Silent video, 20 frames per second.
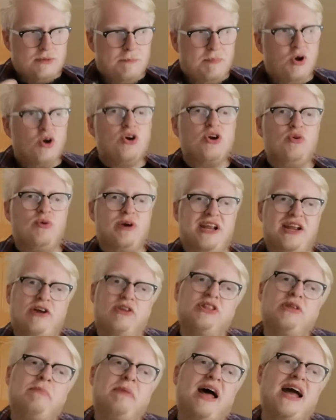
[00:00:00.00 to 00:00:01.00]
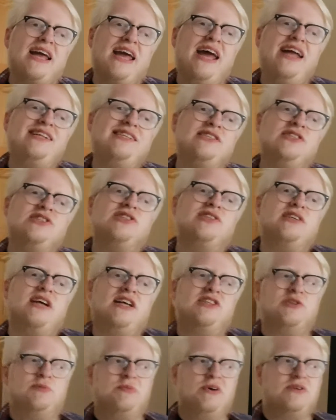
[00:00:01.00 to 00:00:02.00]
puckering on the back end
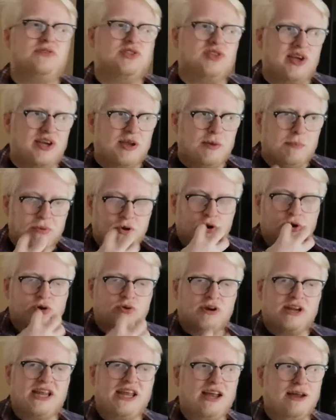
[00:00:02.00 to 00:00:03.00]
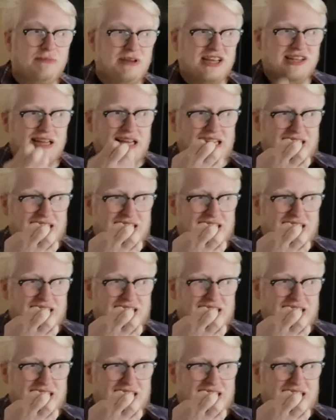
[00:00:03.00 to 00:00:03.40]
as opposed to like a puckering. Yeah, I mean,